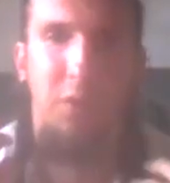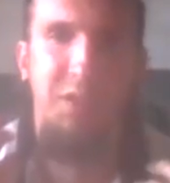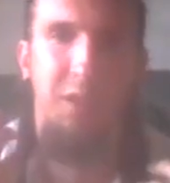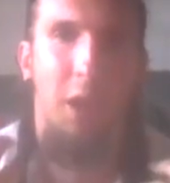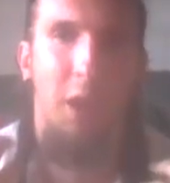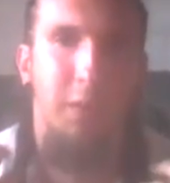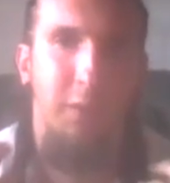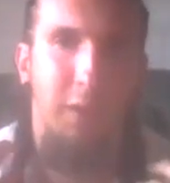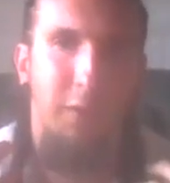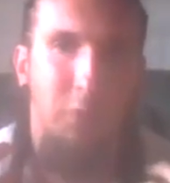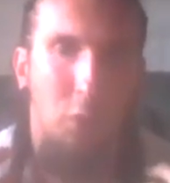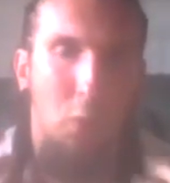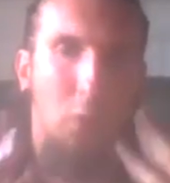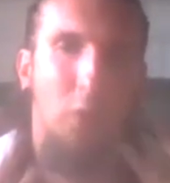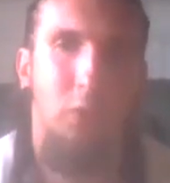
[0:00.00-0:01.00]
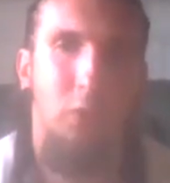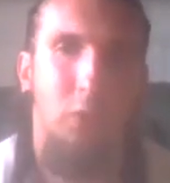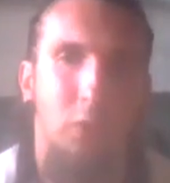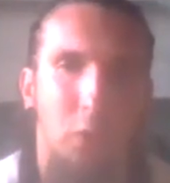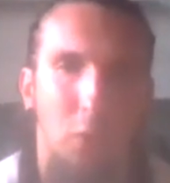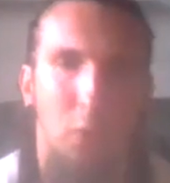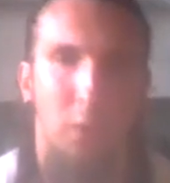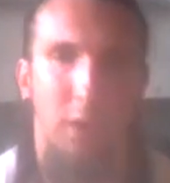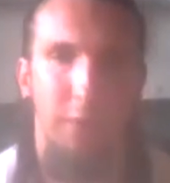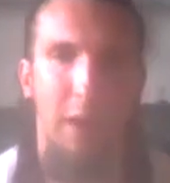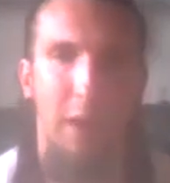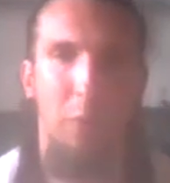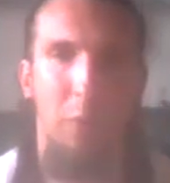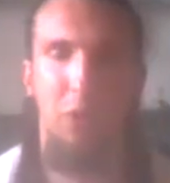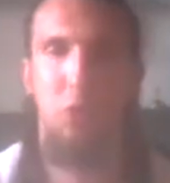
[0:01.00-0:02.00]
of, if you were to, if I were to
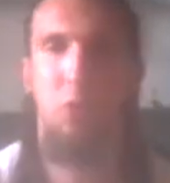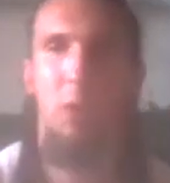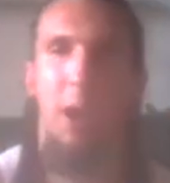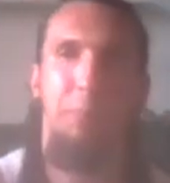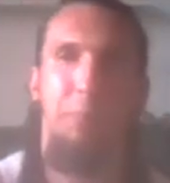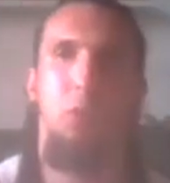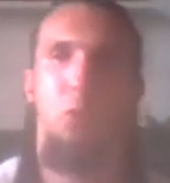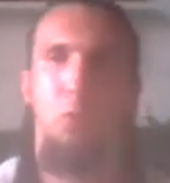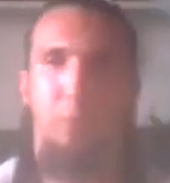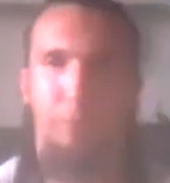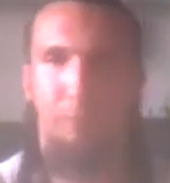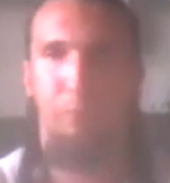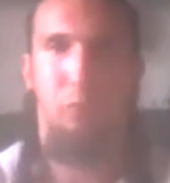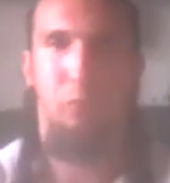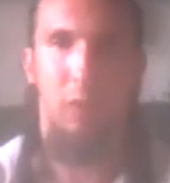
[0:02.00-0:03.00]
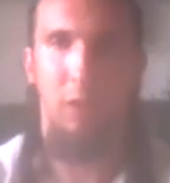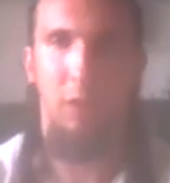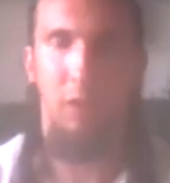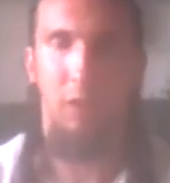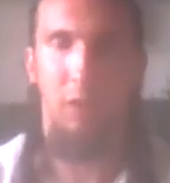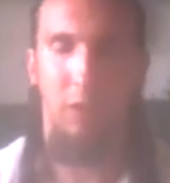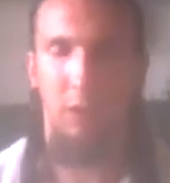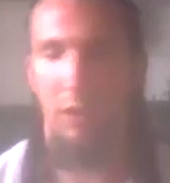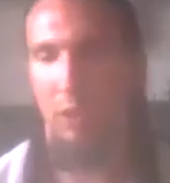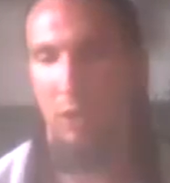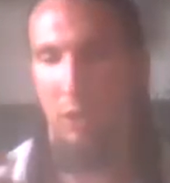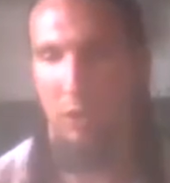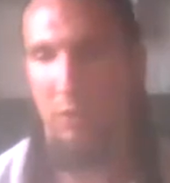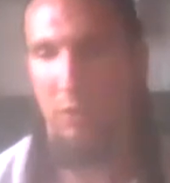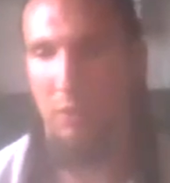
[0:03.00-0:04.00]
drop you
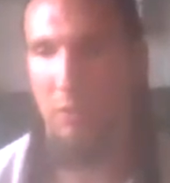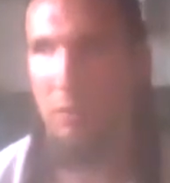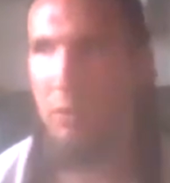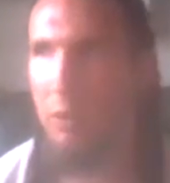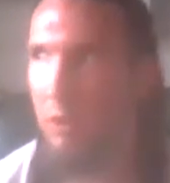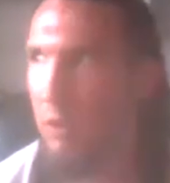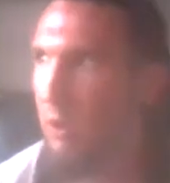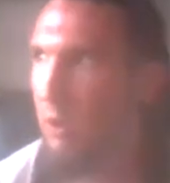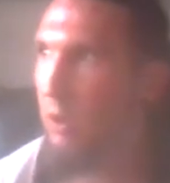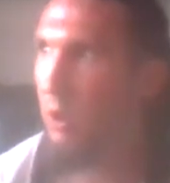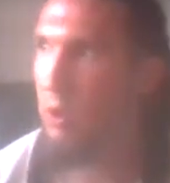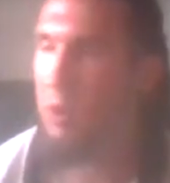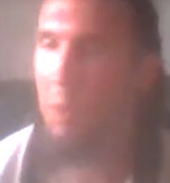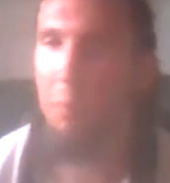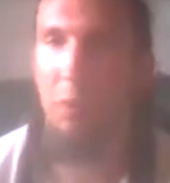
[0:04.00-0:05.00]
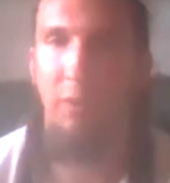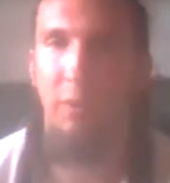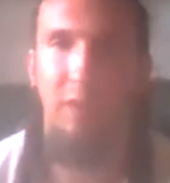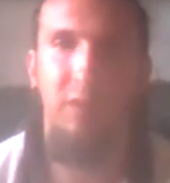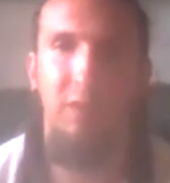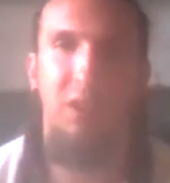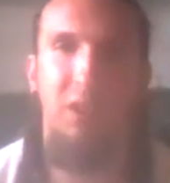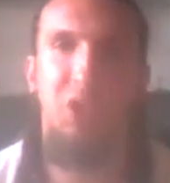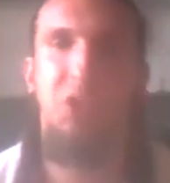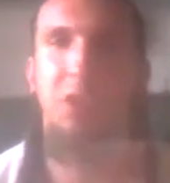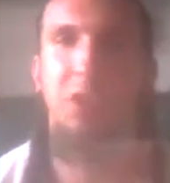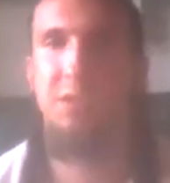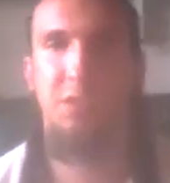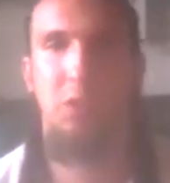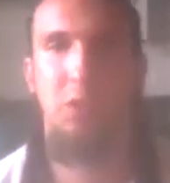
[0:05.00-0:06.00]
in uh, a number of indigenous
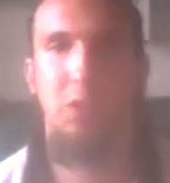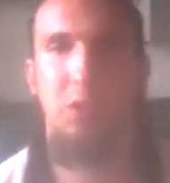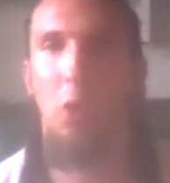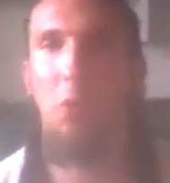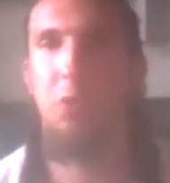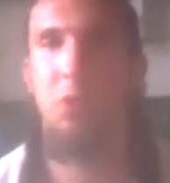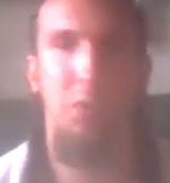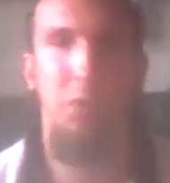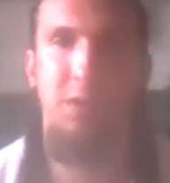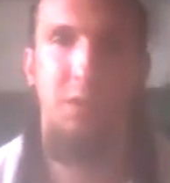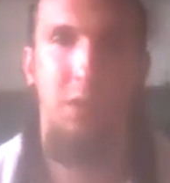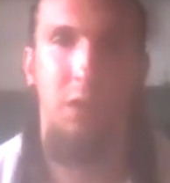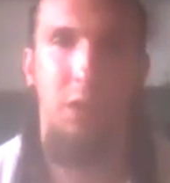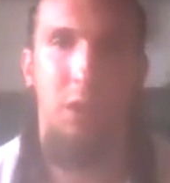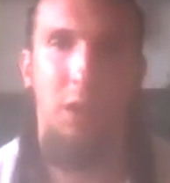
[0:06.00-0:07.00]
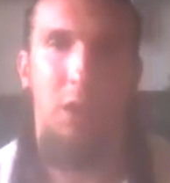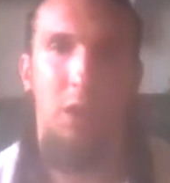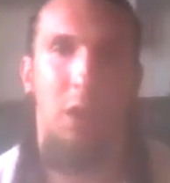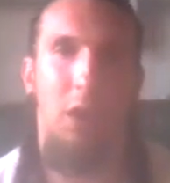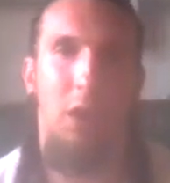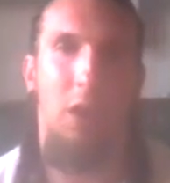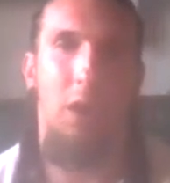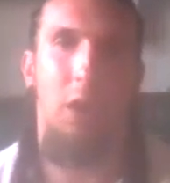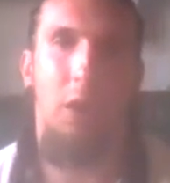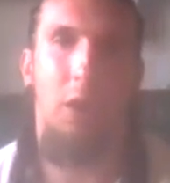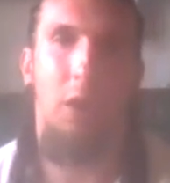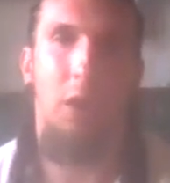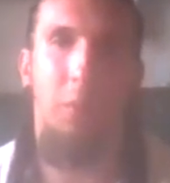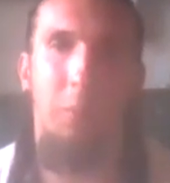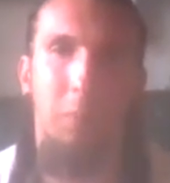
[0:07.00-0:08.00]
cultures, um,
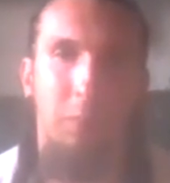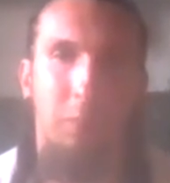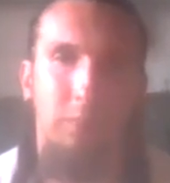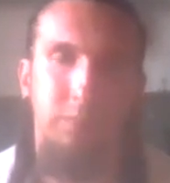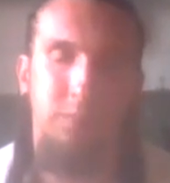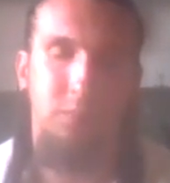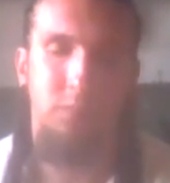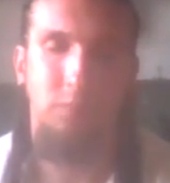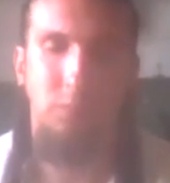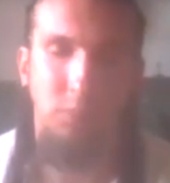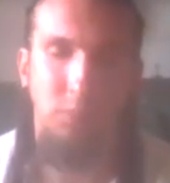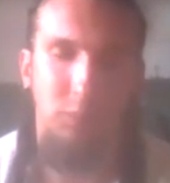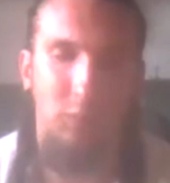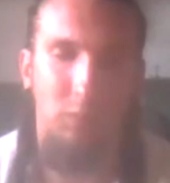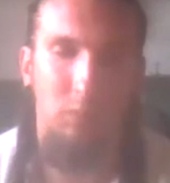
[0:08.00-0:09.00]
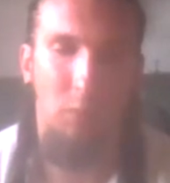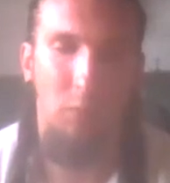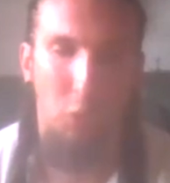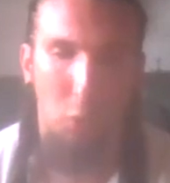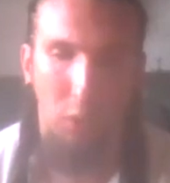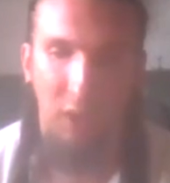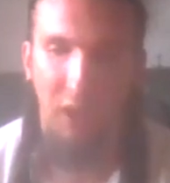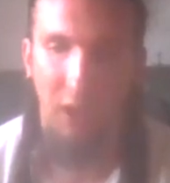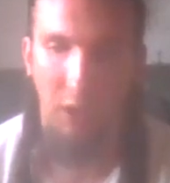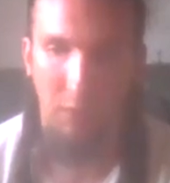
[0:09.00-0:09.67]
you would get